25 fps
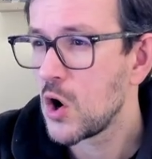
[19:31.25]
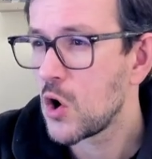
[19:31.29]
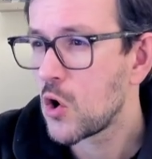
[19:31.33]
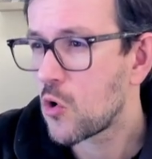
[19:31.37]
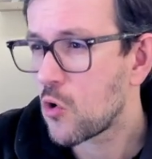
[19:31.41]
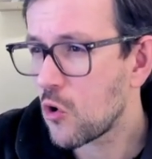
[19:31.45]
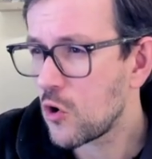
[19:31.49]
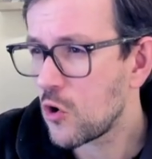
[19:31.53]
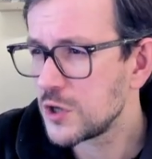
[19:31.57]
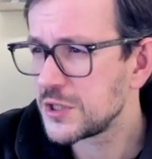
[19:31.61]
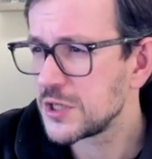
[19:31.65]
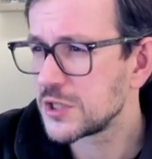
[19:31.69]

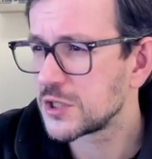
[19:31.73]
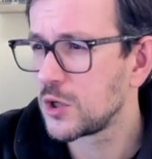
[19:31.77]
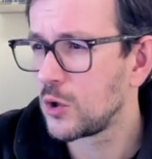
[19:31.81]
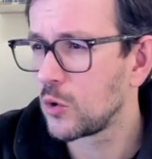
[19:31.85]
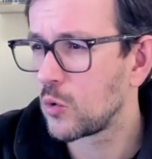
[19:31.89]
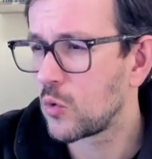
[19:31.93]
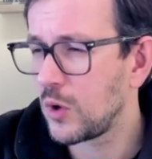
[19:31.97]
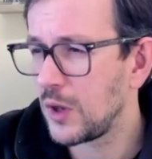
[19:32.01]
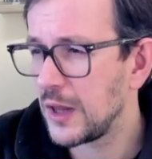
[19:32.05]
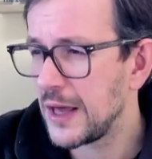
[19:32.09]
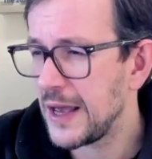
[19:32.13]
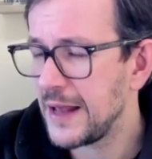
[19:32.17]
Cost is
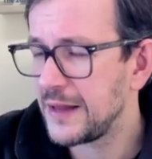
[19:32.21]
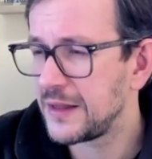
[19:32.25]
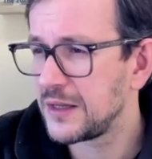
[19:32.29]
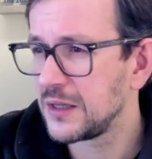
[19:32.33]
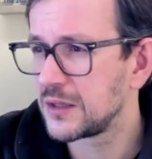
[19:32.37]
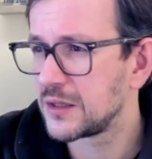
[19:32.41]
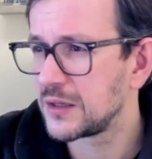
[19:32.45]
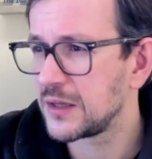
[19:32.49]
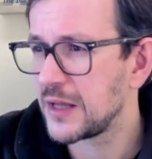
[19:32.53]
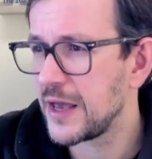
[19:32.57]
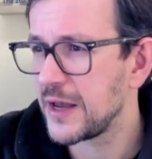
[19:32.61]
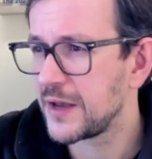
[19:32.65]

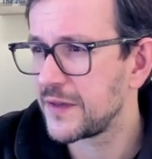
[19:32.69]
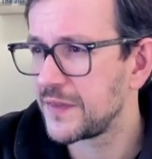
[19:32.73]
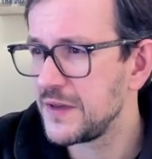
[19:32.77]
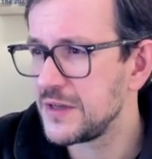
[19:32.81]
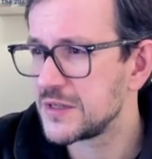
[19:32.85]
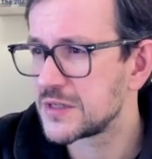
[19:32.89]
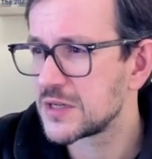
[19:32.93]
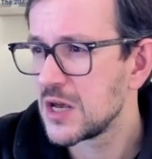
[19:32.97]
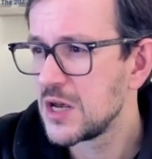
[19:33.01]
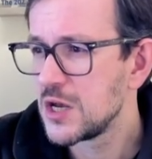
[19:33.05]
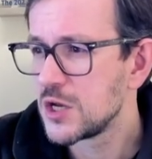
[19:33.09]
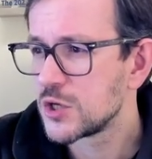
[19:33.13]
calculated like
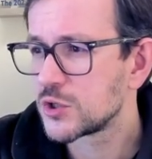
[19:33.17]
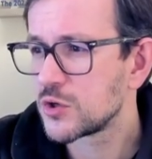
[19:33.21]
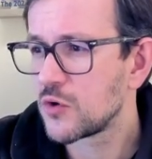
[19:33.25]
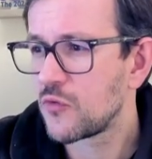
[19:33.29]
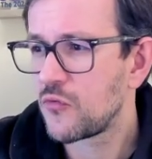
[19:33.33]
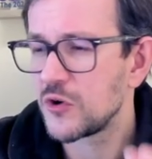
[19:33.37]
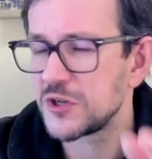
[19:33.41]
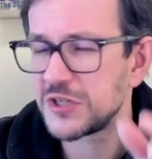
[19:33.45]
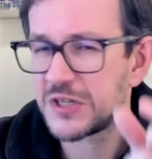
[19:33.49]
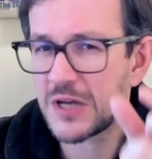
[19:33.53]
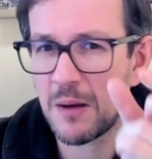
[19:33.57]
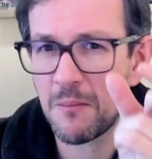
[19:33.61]
this. So
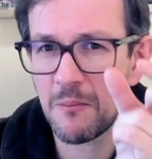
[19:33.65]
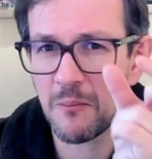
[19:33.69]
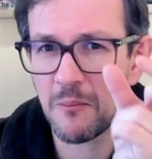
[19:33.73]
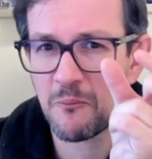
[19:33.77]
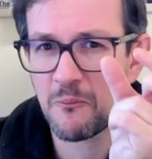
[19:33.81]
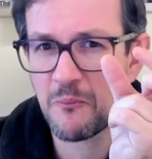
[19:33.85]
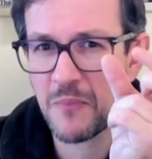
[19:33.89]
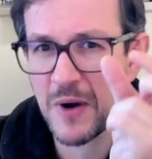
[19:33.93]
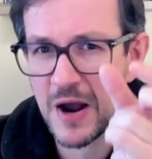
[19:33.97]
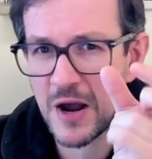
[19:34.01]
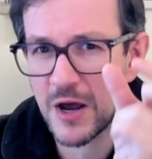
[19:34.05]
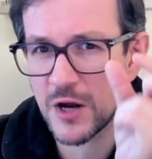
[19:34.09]
for
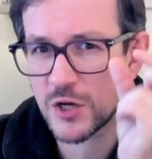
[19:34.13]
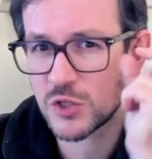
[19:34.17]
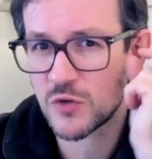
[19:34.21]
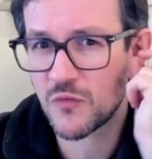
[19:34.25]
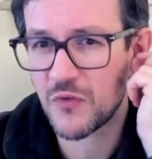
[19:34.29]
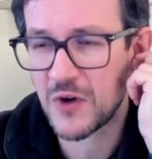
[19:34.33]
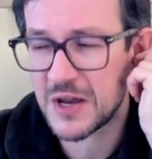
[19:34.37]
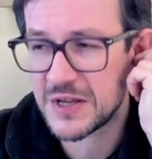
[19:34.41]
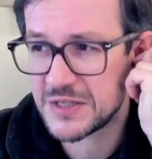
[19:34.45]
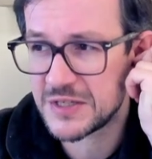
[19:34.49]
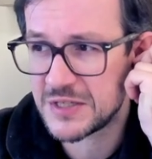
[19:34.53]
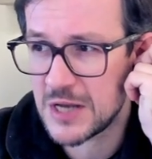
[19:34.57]
some pairs
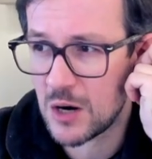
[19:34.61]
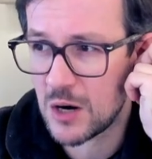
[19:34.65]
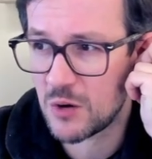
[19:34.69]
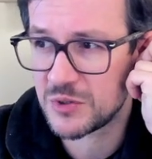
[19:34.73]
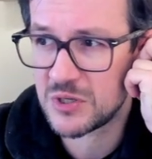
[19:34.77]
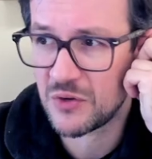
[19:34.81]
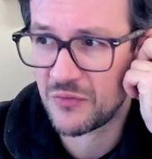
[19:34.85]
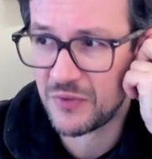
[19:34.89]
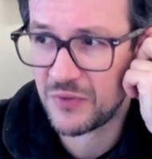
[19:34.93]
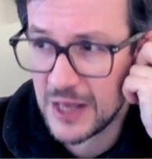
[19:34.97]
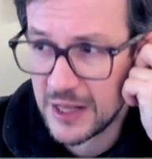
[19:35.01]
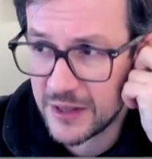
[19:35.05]
of
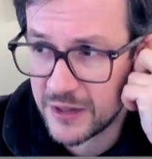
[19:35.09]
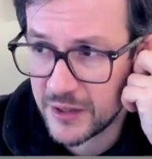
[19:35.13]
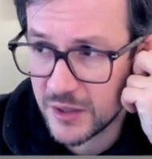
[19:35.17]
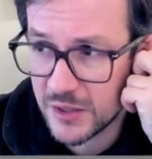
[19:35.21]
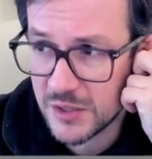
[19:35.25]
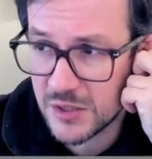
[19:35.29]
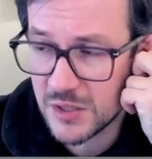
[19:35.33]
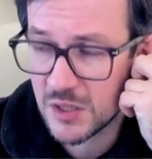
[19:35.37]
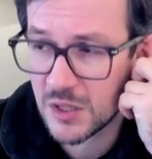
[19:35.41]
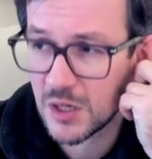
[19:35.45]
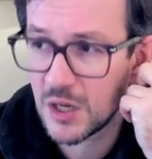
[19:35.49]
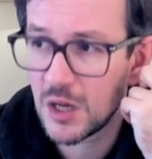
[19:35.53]
consecutive
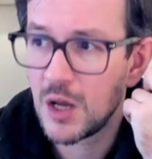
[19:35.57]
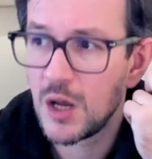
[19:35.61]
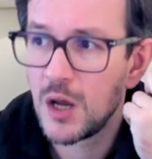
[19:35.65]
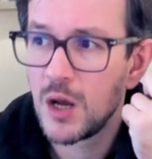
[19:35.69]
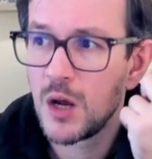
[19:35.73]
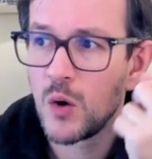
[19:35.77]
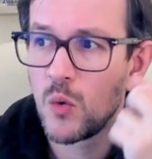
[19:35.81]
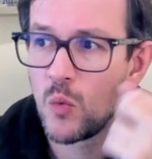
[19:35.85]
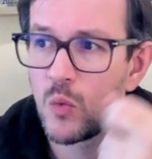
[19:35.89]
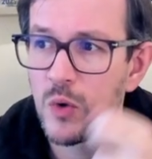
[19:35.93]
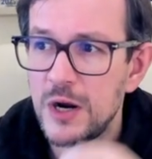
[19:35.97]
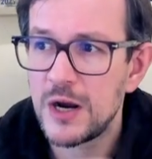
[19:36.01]
letters,
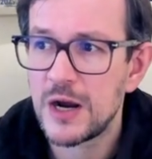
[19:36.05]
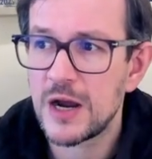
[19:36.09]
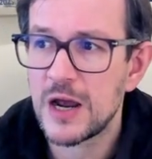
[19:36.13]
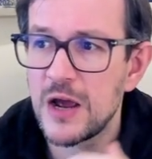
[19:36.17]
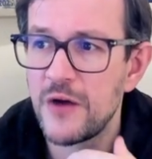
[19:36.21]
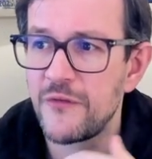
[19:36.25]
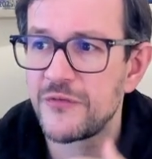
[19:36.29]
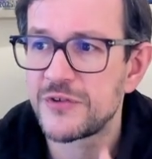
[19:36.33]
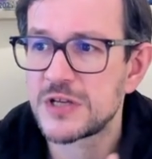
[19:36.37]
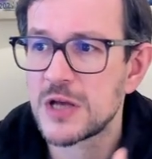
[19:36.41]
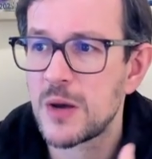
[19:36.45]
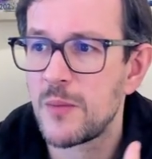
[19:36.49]
we
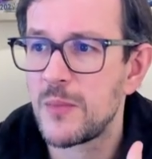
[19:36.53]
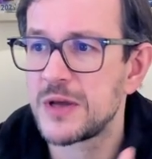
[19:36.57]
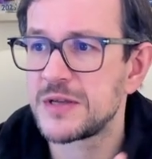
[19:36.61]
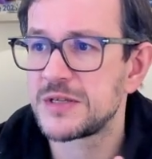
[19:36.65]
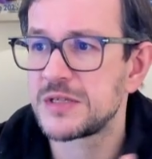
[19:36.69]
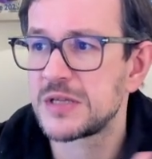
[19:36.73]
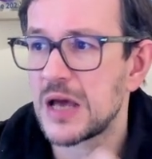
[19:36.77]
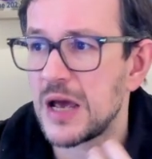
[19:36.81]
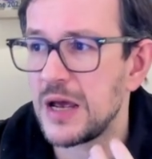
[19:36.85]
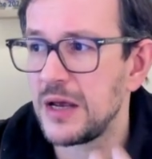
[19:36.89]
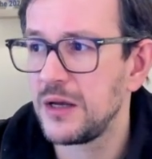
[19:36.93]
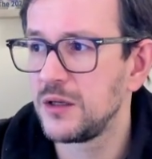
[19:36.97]
have some
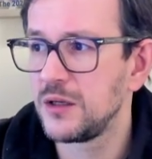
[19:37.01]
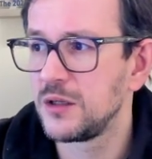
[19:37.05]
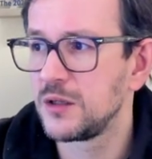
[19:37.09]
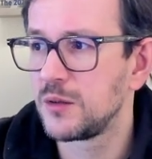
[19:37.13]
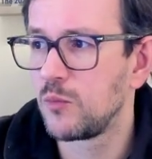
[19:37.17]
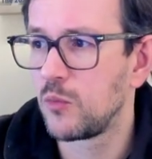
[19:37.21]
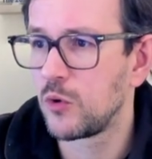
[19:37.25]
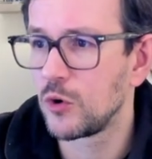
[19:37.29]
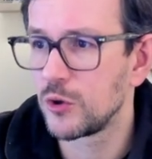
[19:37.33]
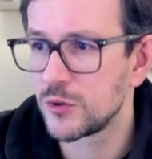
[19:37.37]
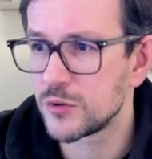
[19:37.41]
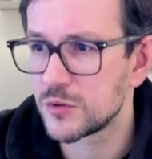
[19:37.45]

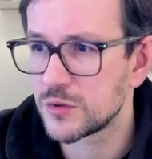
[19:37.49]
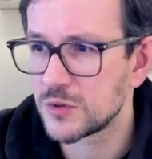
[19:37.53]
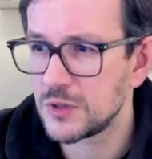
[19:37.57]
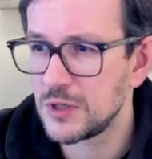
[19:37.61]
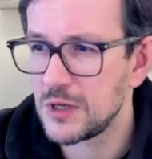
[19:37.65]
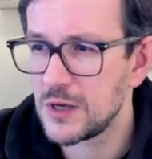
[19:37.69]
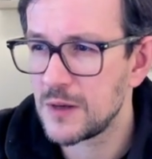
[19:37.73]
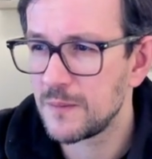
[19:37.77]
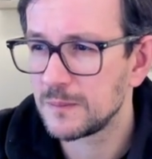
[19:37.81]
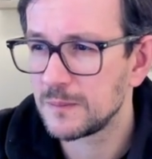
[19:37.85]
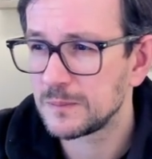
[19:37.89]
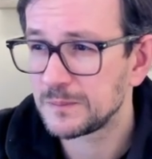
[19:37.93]
assigned bonus,
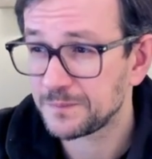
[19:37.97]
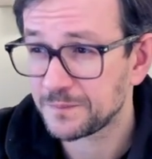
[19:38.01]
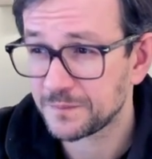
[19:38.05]
yeah?